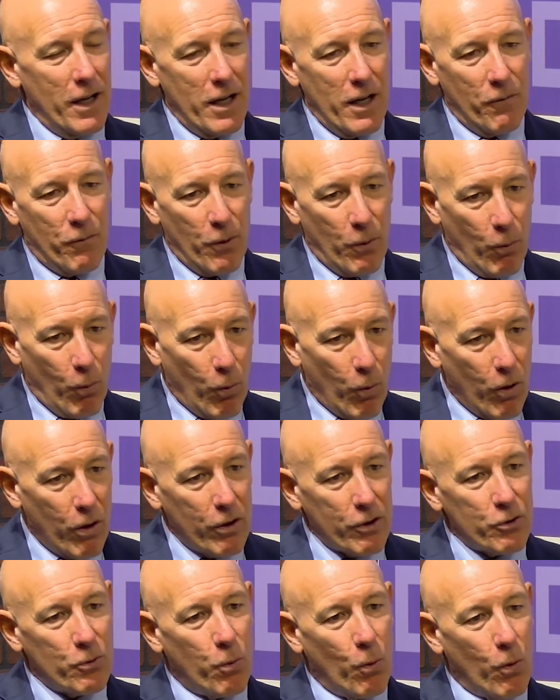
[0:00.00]
if we
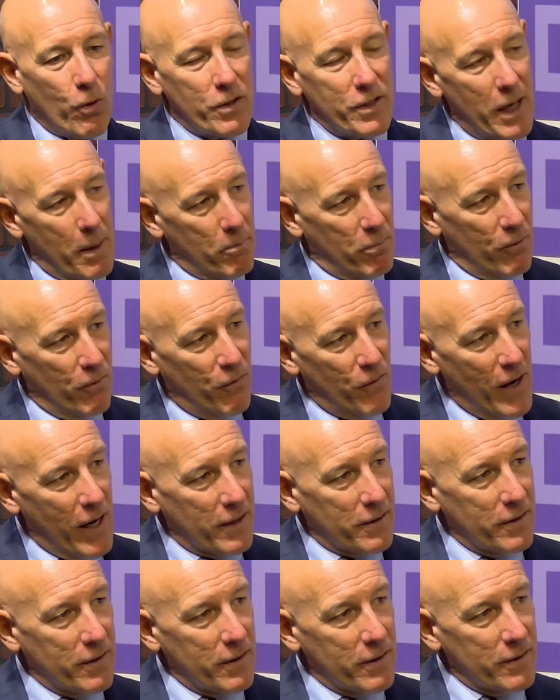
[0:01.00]
work towards that
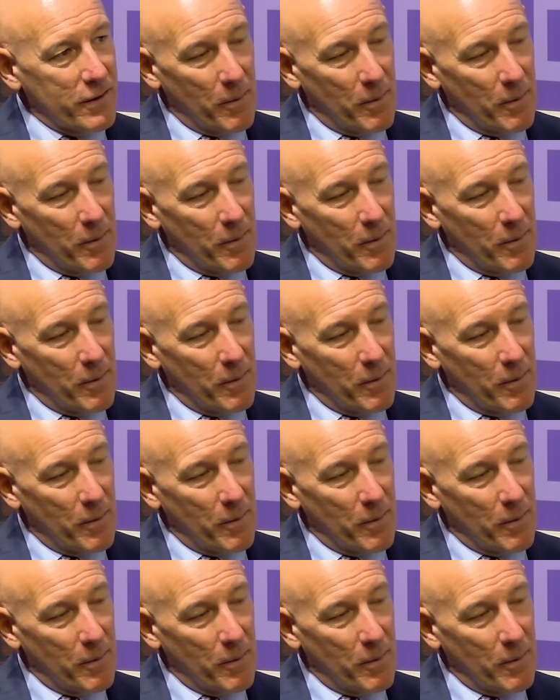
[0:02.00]
perfection,